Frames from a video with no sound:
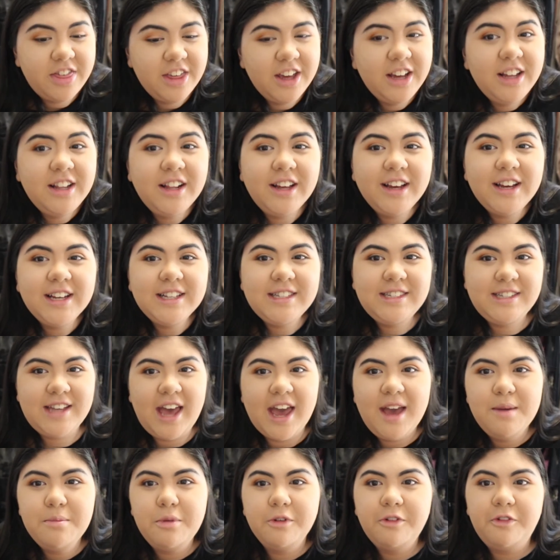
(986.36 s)
think like a
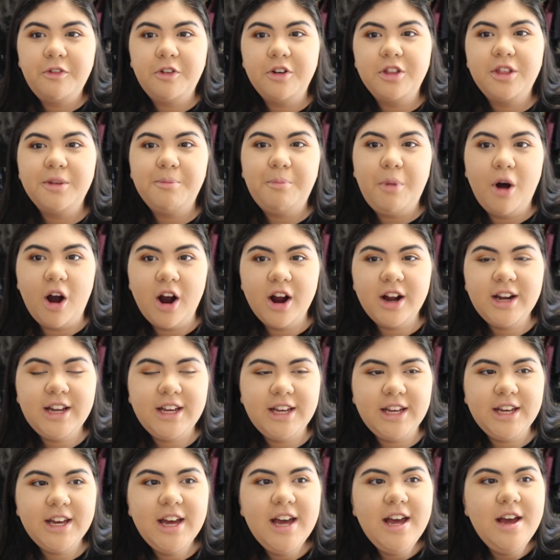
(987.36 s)
day before the
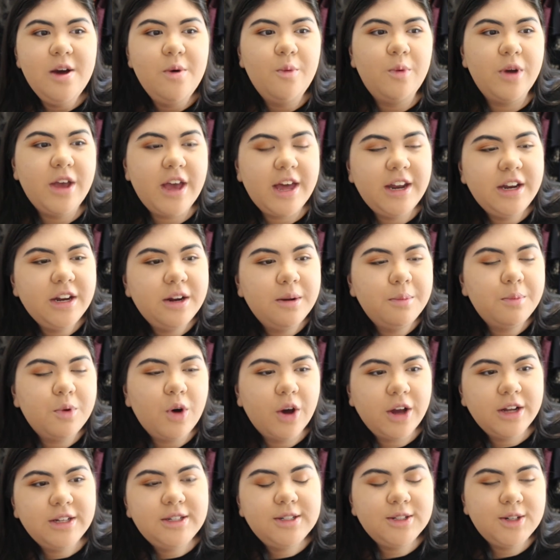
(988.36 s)
party, we ended up
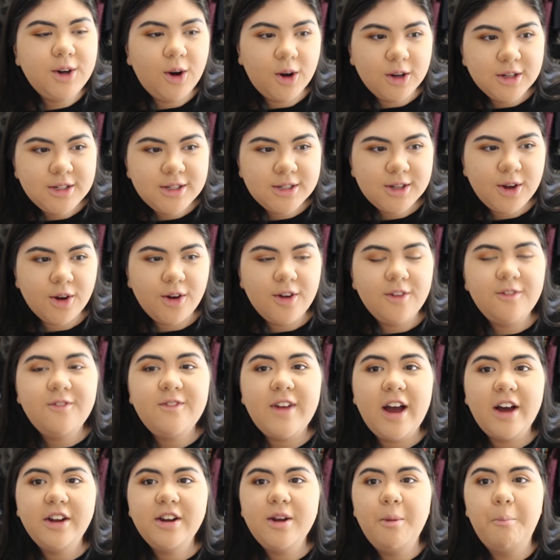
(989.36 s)
going to Costco and
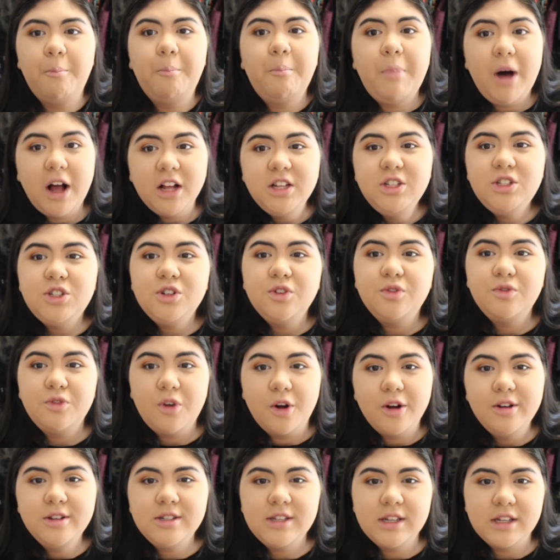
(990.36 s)
found a bunch of
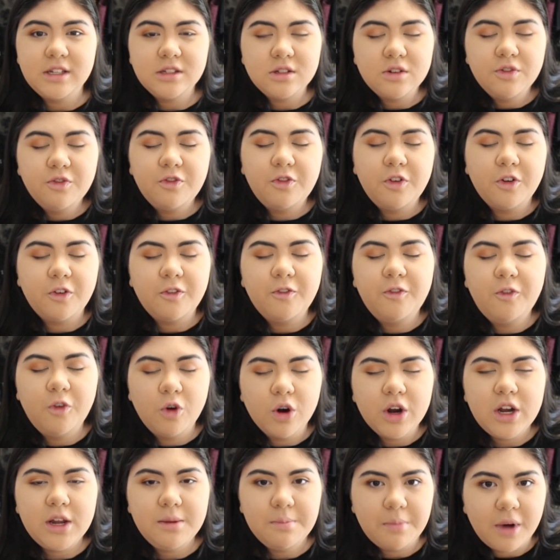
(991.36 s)
roses for
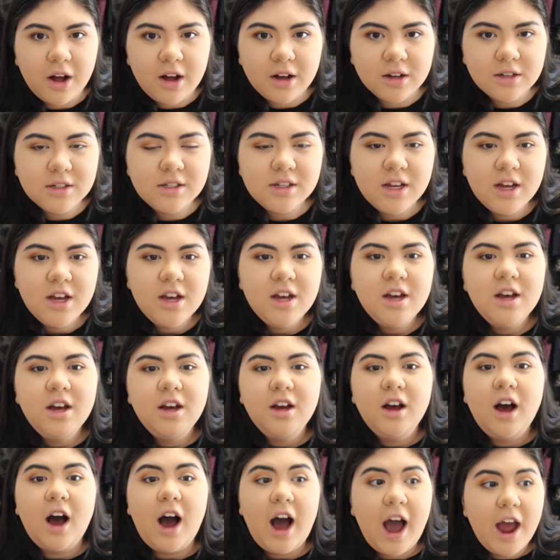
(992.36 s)
40 bucks.
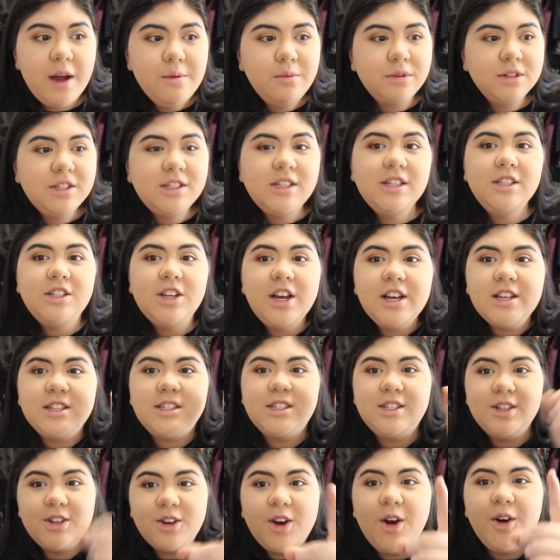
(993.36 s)
I would
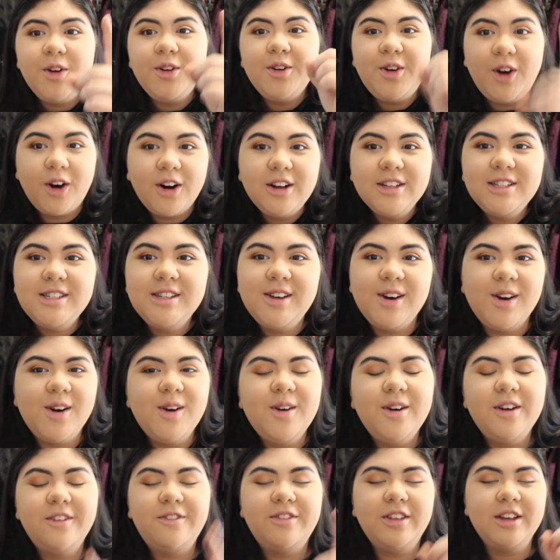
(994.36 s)
suggest to go to
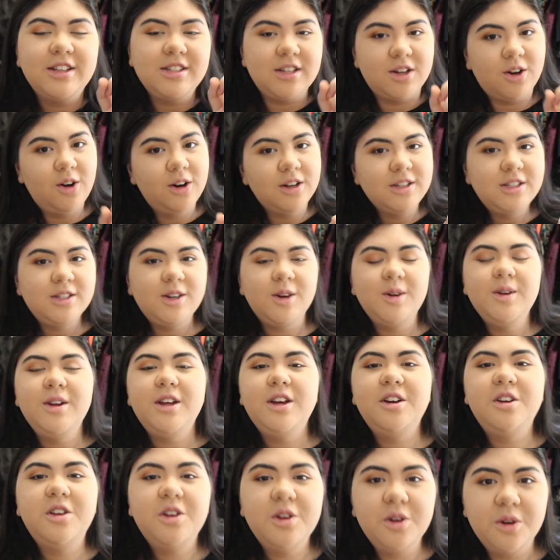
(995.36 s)
Costco if there's a Costco
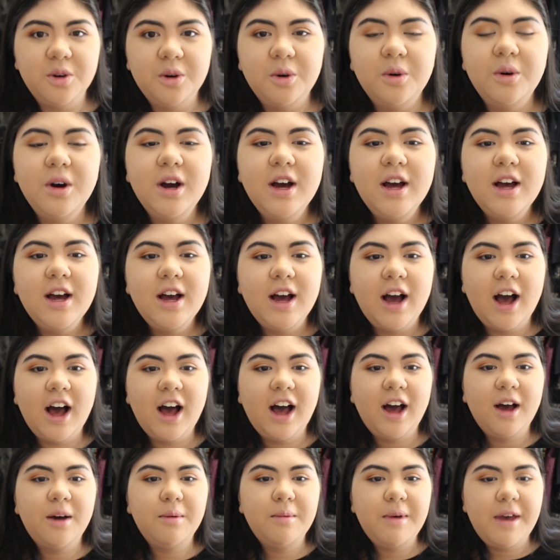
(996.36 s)
near you,
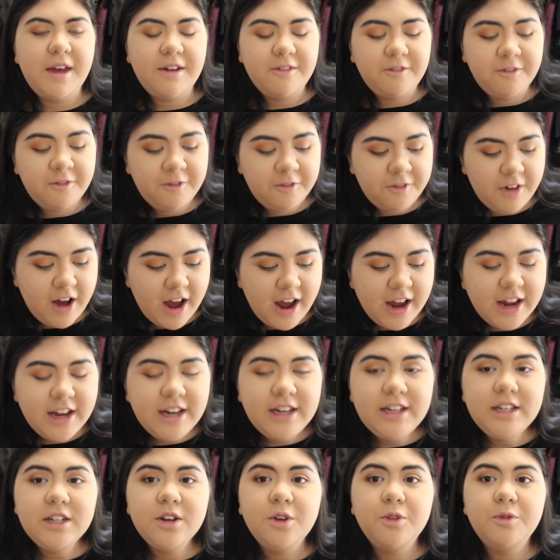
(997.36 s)
and
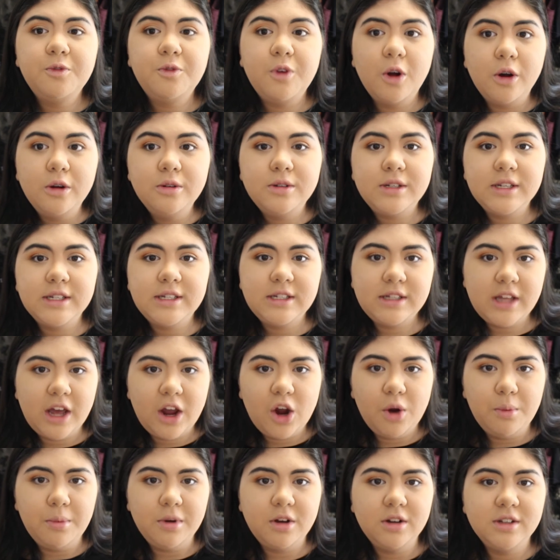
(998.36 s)
find roses
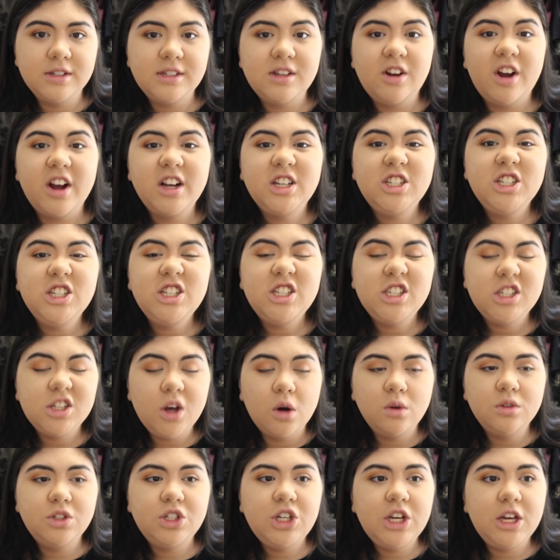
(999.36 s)
there, because they're actually
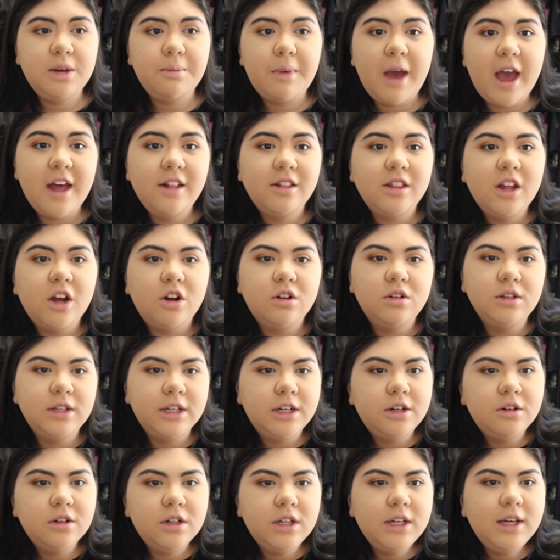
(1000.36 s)
so cheap and they're
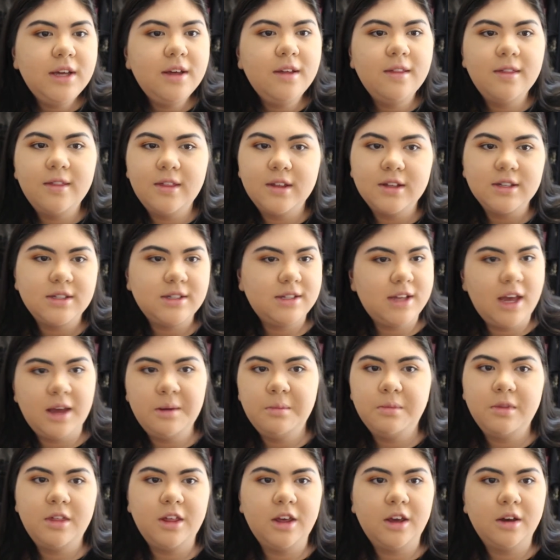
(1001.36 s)
literally the
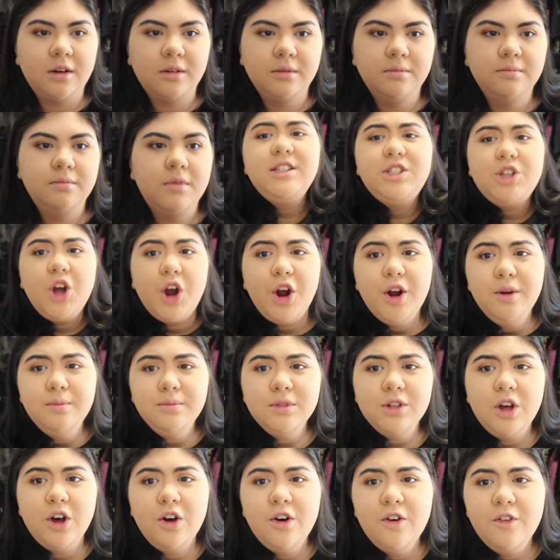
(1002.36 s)
same thing. In
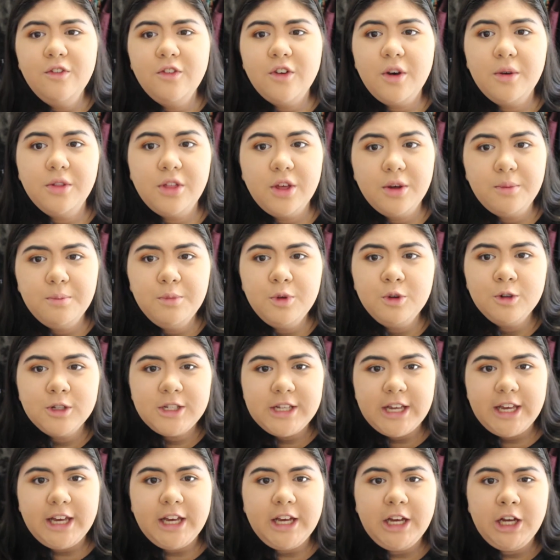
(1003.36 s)
terms of the
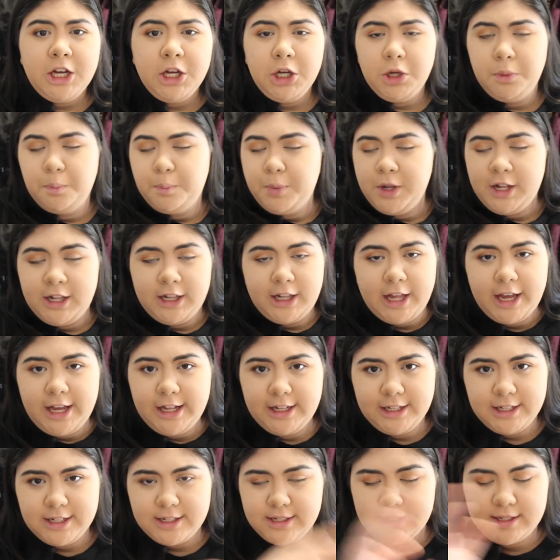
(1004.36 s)
music
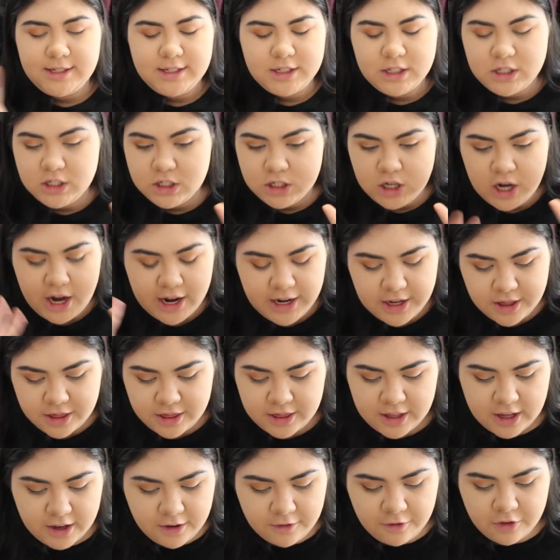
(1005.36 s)
playlist kind of
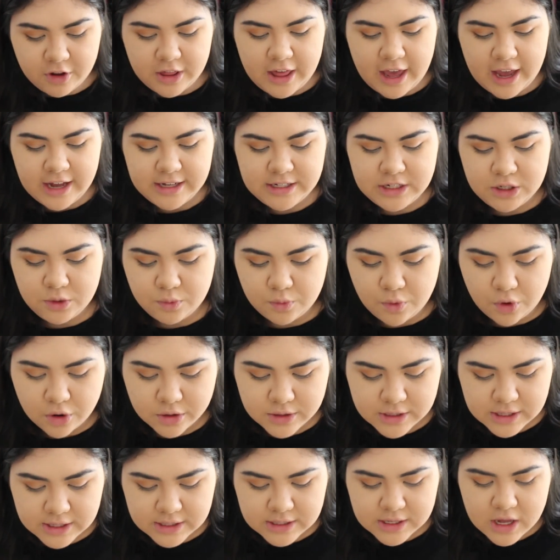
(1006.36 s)
thing for the 18
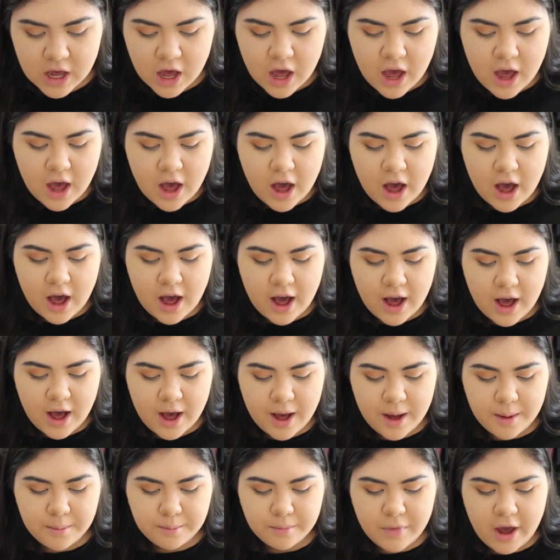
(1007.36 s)
roses,
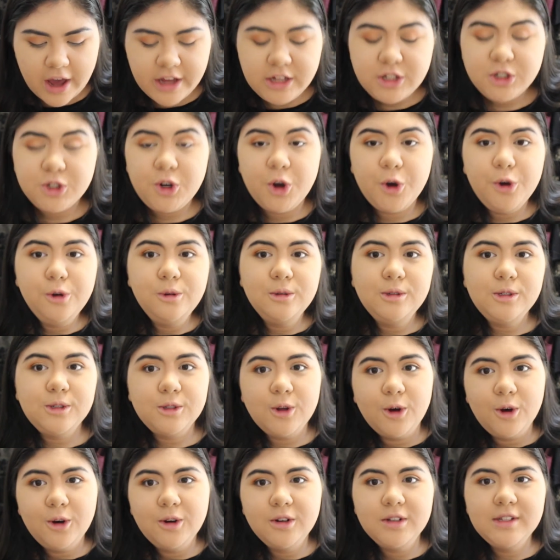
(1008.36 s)
I chose
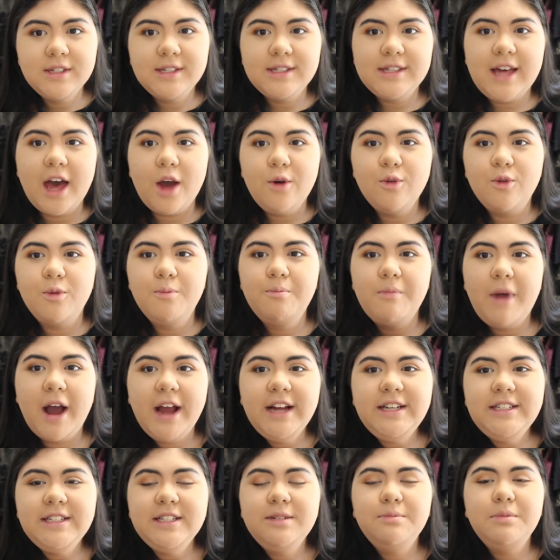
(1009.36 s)
songs that
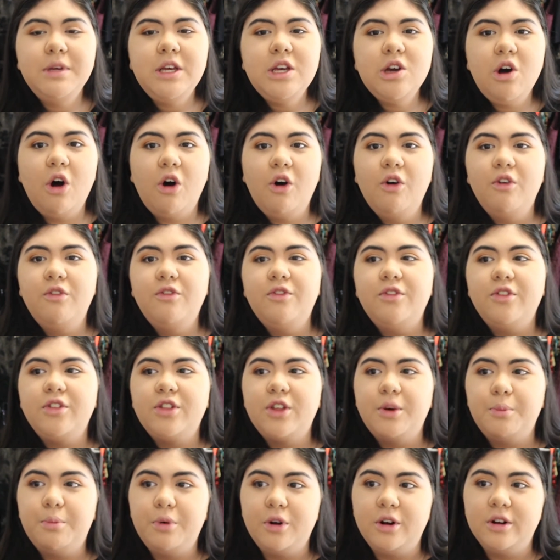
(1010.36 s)
reminded me of
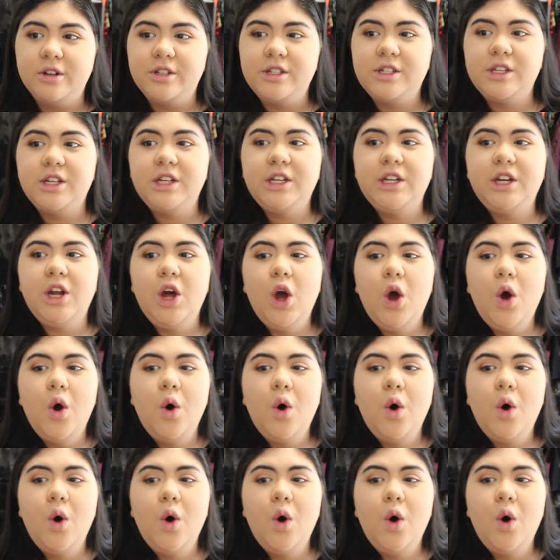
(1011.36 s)
the person